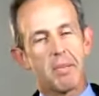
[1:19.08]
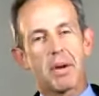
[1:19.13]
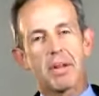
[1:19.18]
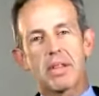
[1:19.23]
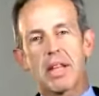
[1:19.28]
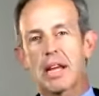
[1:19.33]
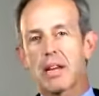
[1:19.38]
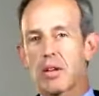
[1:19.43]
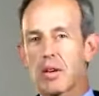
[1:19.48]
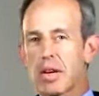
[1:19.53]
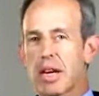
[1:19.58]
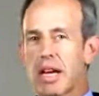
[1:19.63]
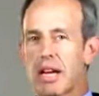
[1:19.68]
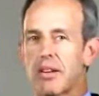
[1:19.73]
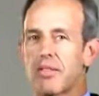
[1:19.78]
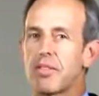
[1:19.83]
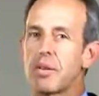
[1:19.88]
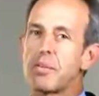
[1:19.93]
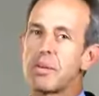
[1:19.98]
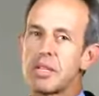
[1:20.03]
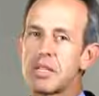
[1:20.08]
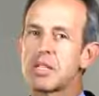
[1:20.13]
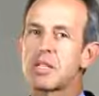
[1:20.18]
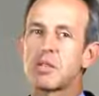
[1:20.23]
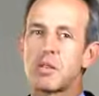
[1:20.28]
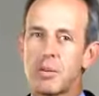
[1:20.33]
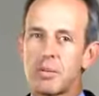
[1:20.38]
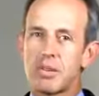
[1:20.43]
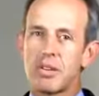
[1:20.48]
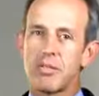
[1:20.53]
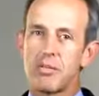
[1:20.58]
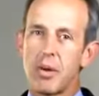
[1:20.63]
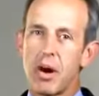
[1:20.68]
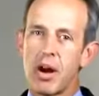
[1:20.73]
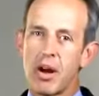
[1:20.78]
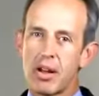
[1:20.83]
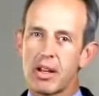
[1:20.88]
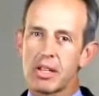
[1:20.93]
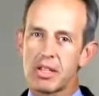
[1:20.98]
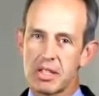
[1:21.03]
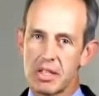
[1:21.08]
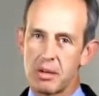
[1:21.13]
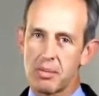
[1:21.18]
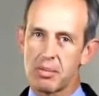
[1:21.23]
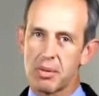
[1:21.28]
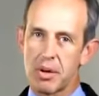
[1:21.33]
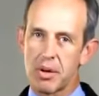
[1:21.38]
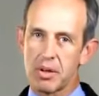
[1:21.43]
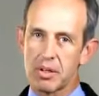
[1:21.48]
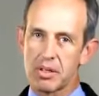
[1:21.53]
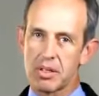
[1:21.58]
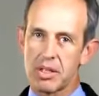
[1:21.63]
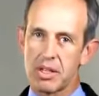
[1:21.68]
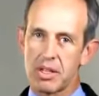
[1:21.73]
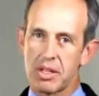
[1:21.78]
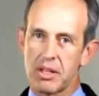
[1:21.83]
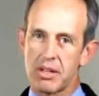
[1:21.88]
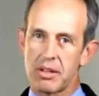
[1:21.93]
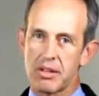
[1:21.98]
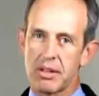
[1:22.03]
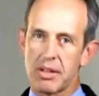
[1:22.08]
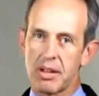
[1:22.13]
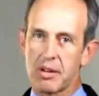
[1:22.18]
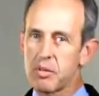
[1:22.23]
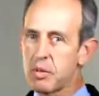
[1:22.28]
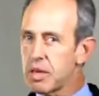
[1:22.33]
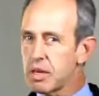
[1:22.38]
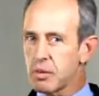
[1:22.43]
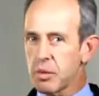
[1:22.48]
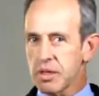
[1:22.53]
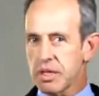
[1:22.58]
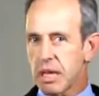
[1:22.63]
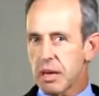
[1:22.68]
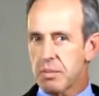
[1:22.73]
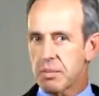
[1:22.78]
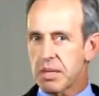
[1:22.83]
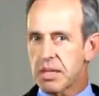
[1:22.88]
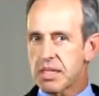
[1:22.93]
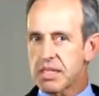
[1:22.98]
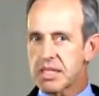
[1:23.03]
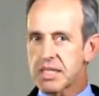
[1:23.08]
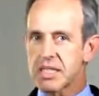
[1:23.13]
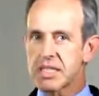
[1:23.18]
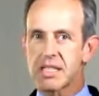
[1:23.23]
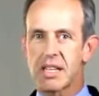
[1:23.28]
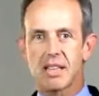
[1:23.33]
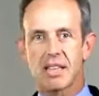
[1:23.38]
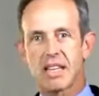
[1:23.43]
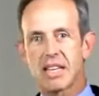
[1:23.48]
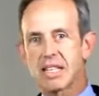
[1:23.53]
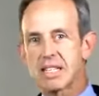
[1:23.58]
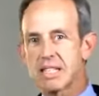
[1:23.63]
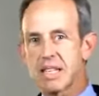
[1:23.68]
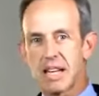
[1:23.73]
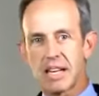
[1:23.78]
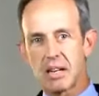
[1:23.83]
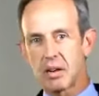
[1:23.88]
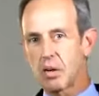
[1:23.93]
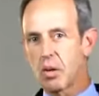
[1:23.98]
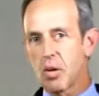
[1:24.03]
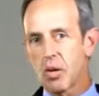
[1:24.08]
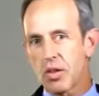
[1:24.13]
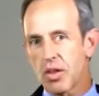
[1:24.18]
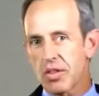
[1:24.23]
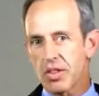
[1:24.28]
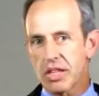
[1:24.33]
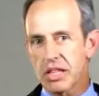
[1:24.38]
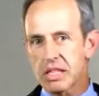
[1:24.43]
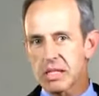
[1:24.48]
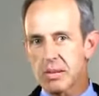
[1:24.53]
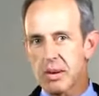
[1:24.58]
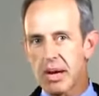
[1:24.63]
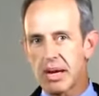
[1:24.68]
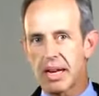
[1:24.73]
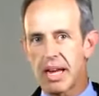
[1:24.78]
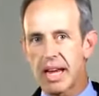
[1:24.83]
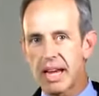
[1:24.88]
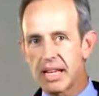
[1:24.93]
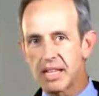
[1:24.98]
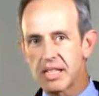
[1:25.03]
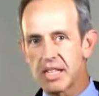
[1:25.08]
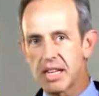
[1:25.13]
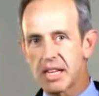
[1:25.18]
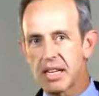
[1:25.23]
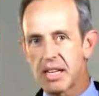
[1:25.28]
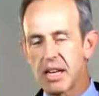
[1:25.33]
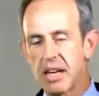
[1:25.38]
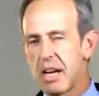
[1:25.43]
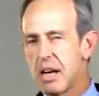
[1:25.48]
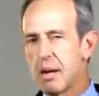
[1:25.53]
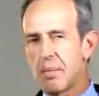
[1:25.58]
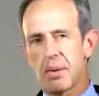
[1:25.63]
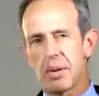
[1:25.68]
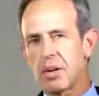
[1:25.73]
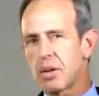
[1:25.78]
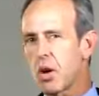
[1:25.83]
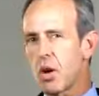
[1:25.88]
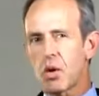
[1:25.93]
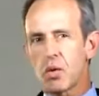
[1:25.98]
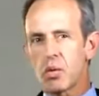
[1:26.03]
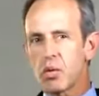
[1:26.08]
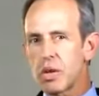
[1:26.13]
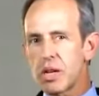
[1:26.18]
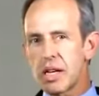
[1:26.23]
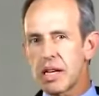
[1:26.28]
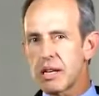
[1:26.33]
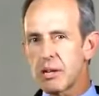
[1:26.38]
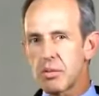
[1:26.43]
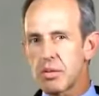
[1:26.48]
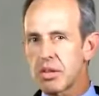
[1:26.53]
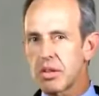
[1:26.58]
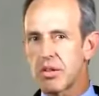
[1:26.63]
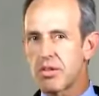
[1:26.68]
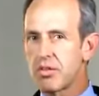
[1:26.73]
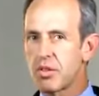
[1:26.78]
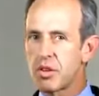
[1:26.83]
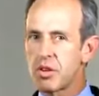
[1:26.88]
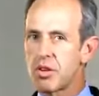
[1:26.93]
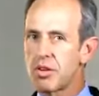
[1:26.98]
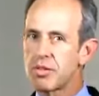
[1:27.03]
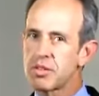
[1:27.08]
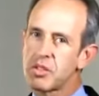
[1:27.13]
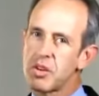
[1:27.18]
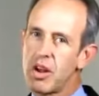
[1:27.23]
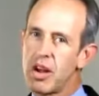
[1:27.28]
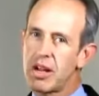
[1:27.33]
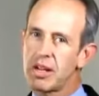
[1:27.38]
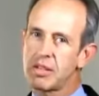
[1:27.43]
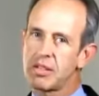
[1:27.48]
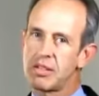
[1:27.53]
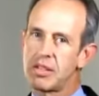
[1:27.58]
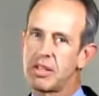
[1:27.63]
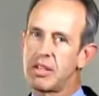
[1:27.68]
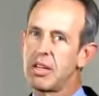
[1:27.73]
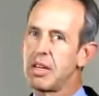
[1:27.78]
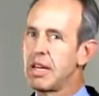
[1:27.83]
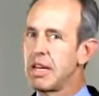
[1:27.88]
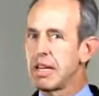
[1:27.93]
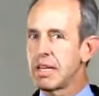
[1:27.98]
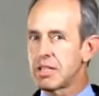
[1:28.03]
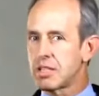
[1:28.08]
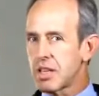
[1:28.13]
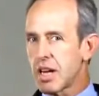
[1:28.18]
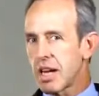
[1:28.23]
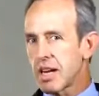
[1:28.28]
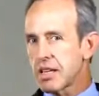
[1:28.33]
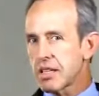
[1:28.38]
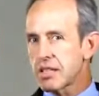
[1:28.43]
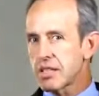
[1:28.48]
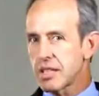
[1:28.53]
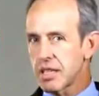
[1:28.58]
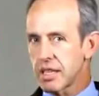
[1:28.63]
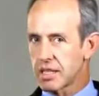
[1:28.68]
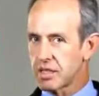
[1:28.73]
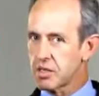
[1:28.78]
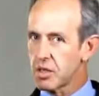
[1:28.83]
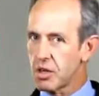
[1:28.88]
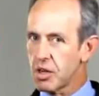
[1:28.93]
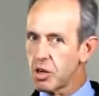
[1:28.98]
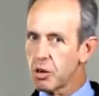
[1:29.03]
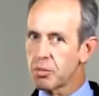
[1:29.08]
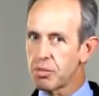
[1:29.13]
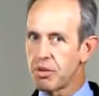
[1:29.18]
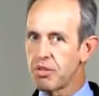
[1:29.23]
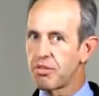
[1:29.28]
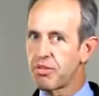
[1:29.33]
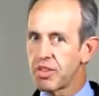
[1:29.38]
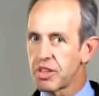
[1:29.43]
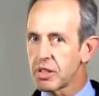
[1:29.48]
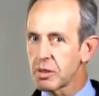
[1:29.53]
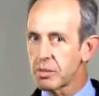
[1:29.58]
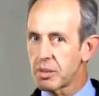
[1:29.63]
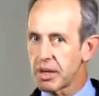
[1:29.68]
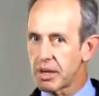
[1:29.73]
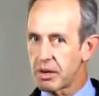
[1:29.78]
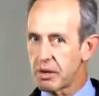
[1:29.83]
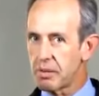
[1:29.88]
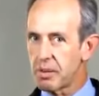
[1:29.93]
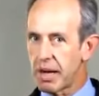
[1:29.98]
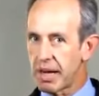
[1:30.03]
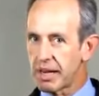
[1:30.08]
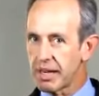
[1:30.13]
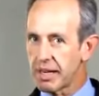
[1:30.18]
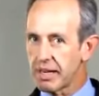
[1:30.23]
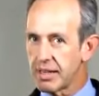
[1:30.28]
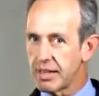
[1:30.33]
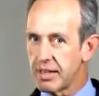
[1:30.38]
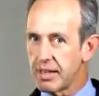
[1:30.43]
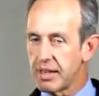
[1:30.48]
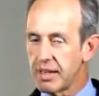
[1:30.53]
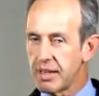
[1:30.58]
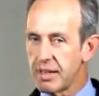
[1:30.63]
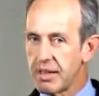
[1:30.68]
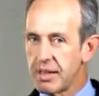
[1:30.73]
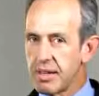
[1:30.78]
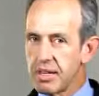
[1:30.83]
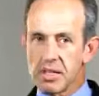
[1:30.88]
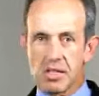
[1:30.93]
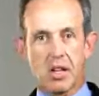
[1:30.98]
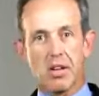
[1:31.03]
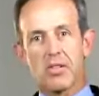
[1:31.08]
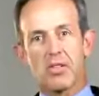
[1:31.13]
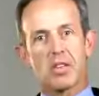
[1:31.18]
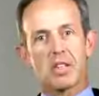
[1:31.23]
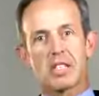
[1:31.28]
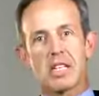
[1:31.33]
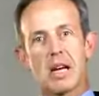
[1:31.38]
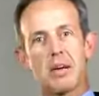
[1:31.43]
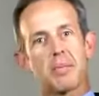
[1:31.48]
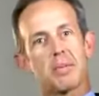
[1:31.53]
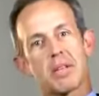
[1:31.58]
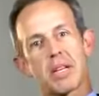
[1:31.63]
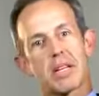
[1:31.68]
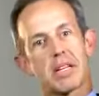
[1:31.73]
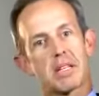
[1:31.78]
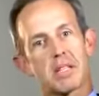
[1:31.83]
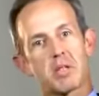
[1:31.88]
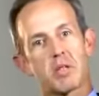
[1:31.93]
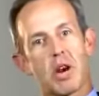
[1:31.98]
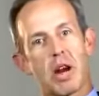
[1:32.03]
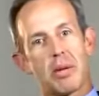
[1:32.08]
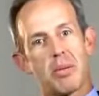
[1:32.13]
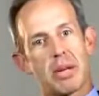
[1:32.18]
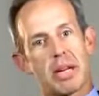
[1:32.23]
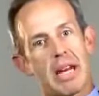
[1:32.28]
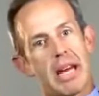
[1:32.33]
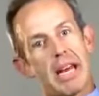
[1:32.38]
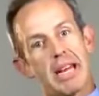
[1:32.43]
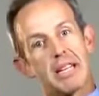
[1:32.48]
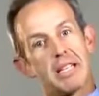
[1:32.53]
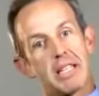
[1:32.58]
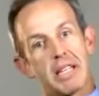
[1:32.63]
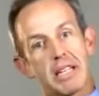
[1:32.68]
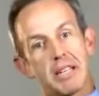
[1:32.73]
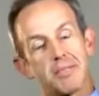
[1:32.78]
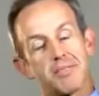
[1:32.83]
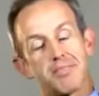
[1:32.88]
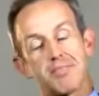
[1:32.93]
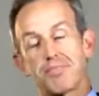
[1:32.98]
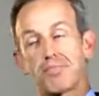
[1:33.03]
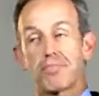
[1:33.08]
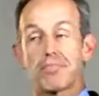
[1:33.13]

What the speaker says: but they look at it from a descriptive biology approach. And really what that means is that they are studying all the things about aging, but not really with the view of trying to change things or help you feel better about it. So, for example, they're describing aging.